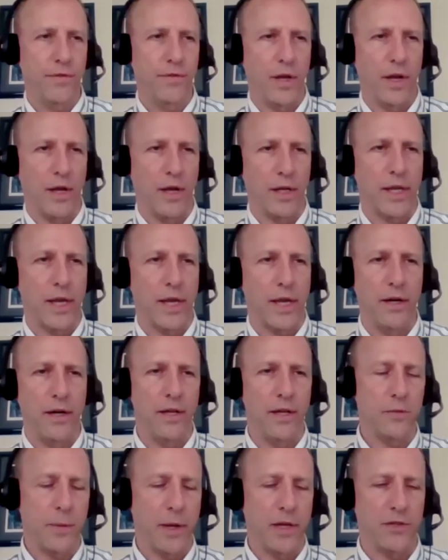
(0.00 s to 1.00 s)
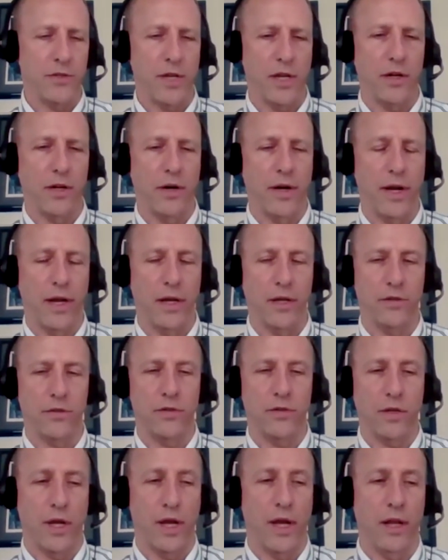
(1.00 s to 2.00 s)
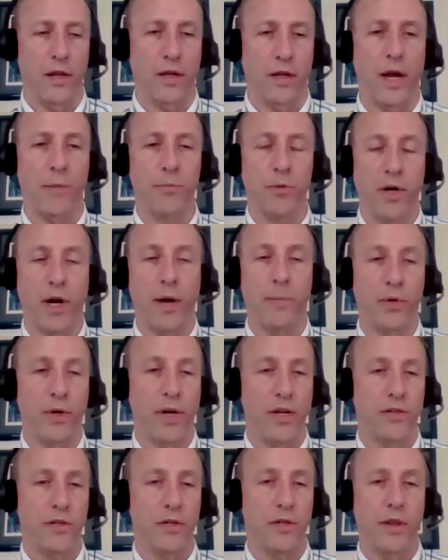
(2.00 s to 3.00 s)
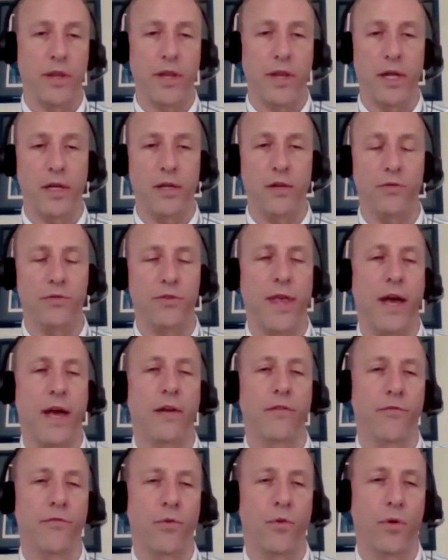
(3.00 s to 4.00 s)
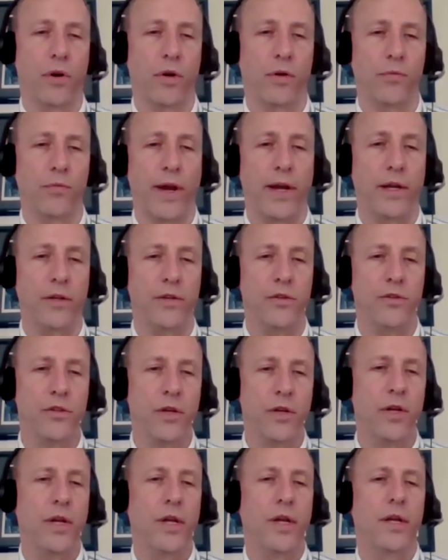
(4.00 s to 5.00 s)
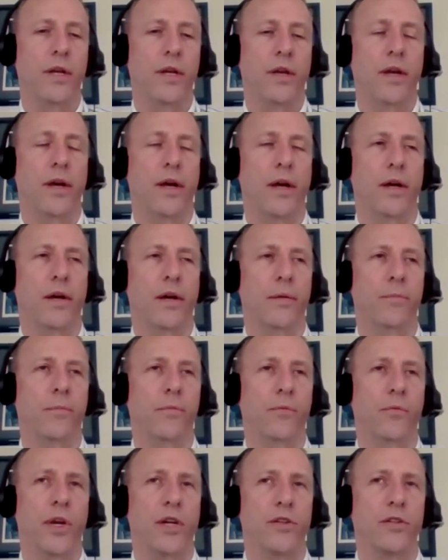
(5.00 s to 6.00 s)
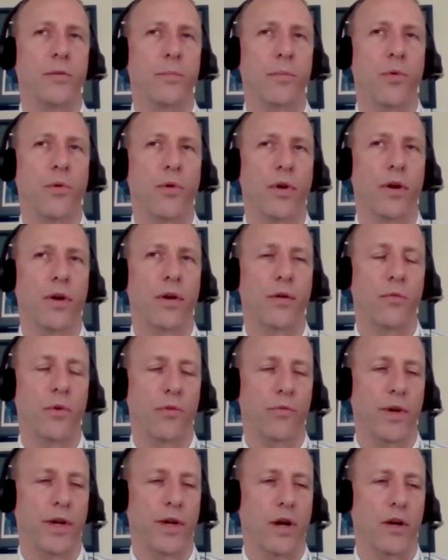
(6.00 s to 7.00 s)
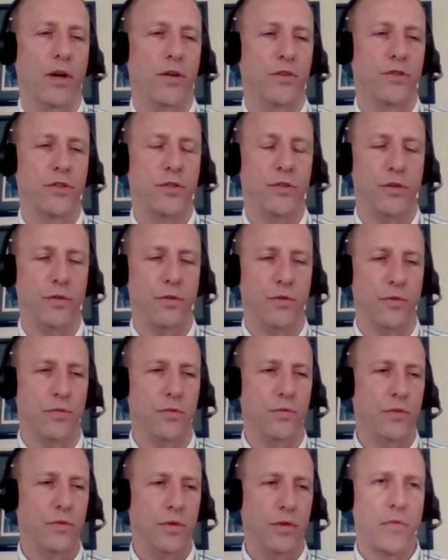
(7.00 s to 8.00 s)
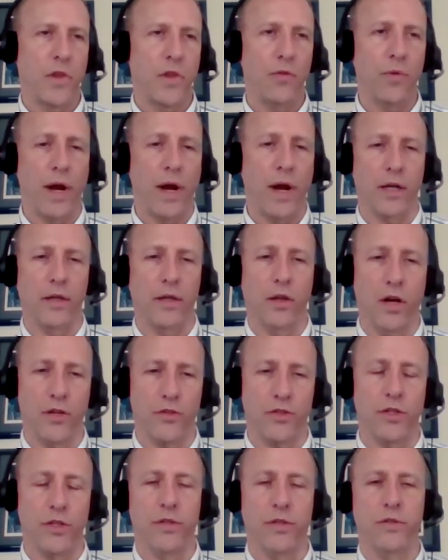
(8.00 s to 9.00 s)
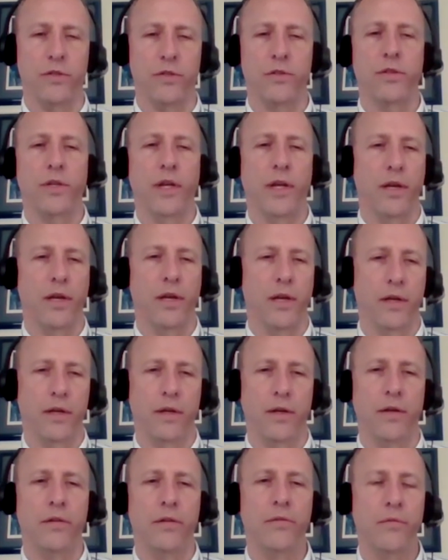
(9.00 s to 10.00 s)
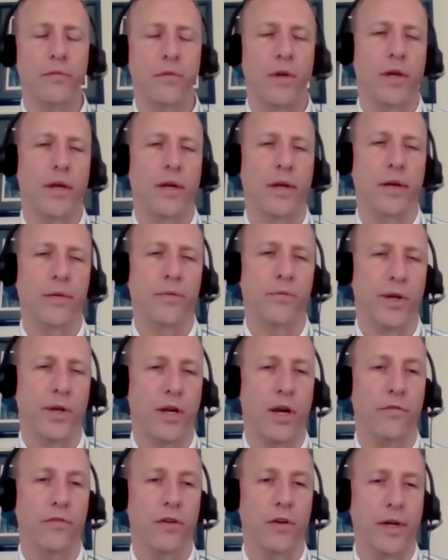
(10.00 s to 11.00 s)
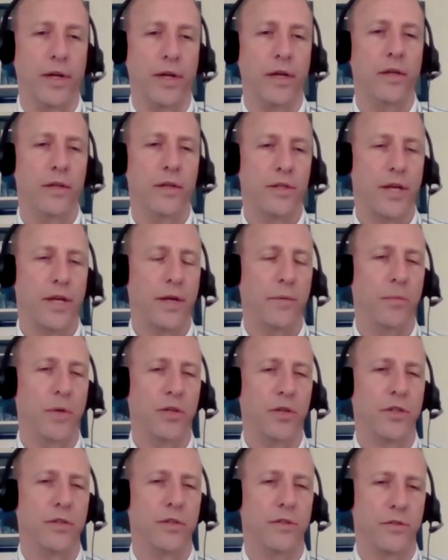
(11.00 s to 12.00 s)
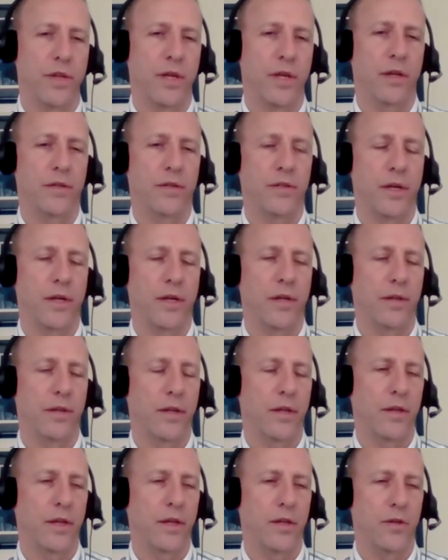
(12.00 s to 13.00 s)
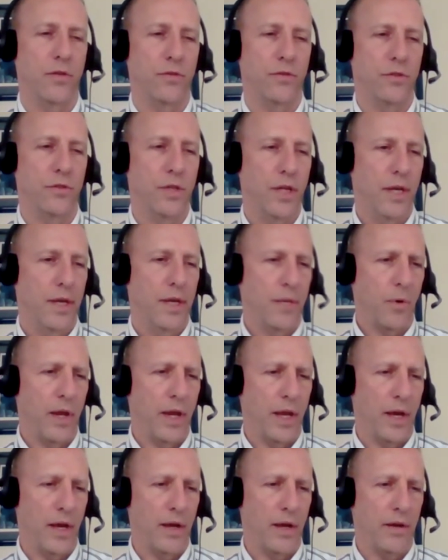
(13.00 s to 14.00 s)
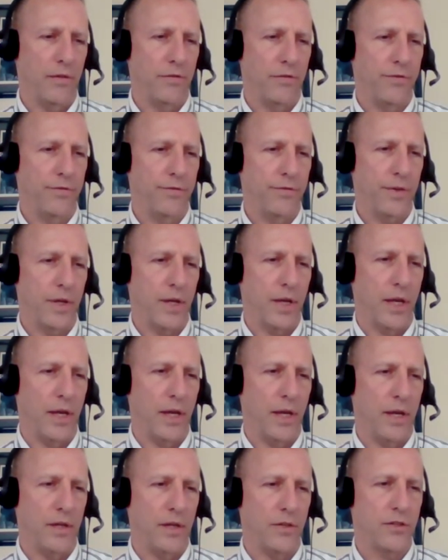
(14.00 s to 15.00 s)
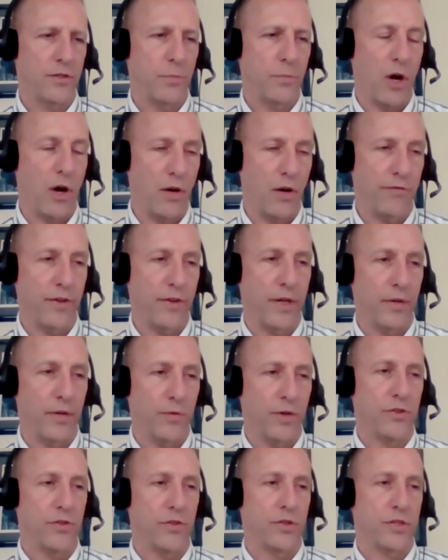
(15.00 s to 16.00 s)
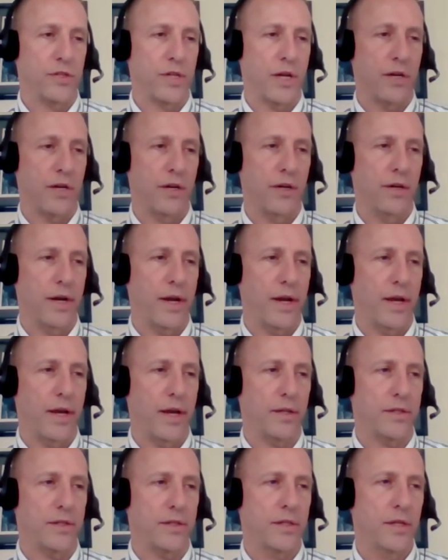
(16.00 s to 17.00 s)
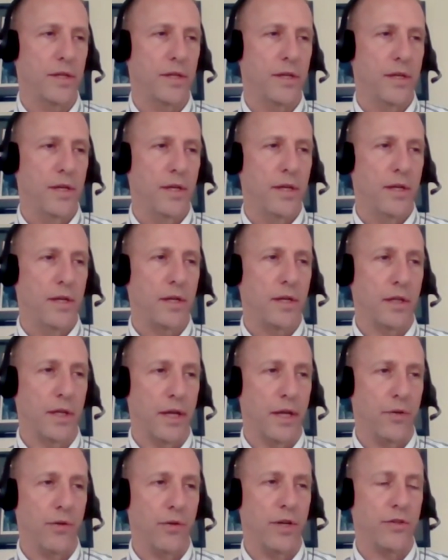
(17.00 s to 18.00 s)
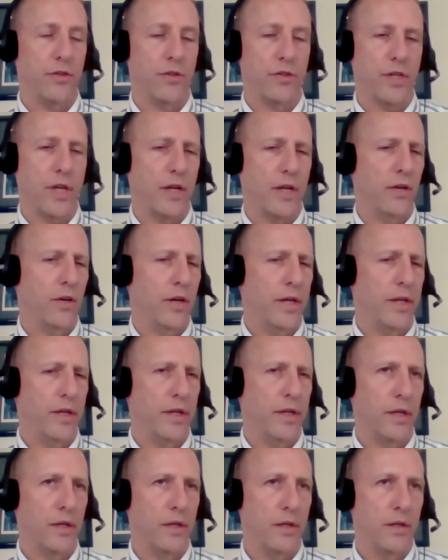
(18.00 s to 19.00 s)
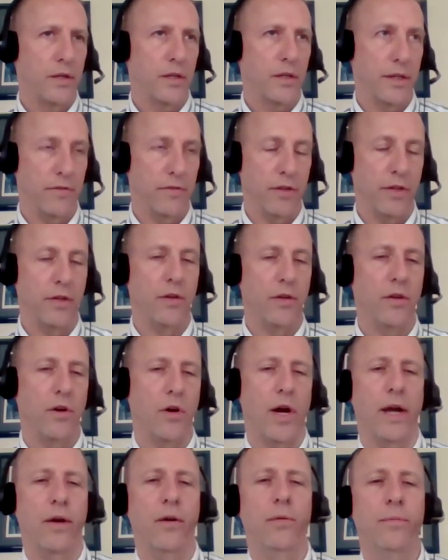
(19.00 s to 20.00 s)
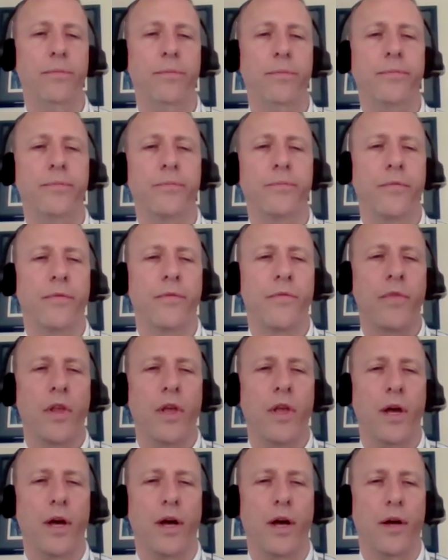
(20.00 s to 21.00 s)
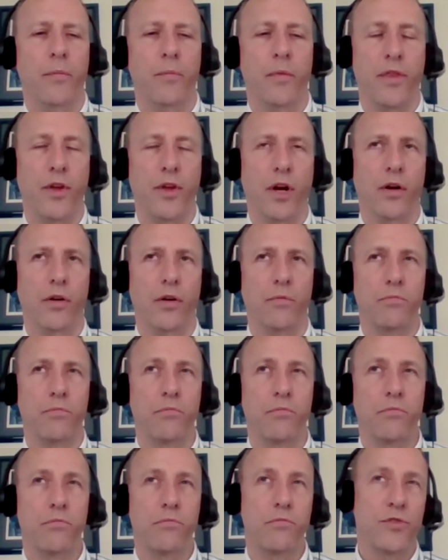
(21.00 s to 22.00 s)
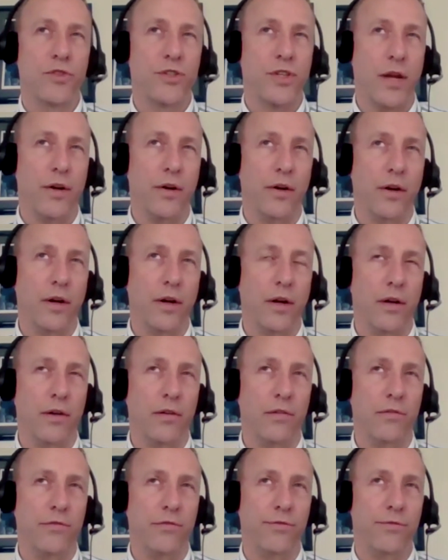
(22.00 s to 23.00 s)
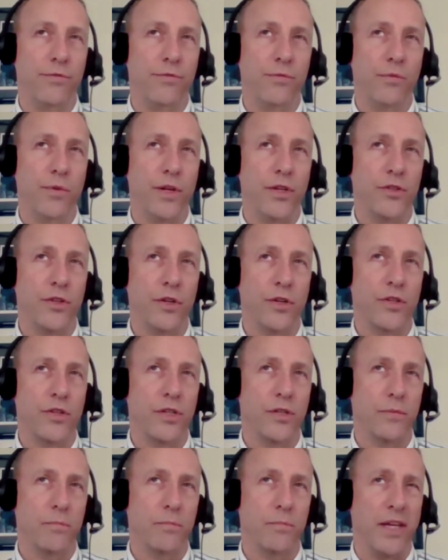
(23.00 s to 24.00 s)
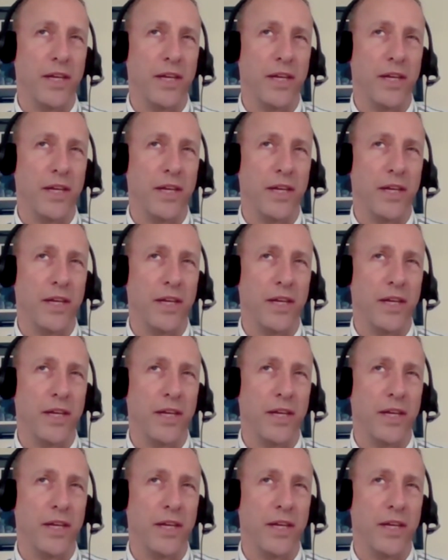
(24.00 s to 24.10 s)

uh, Kennedy Space Center has a helicopter operation, and they use that for range, um, range support with regards to rocket launches and uh, recovery type missions that uh, that they use. We have a small flight research center at Glenn Research Center in Cleveland, Ohio. Um, their center of research is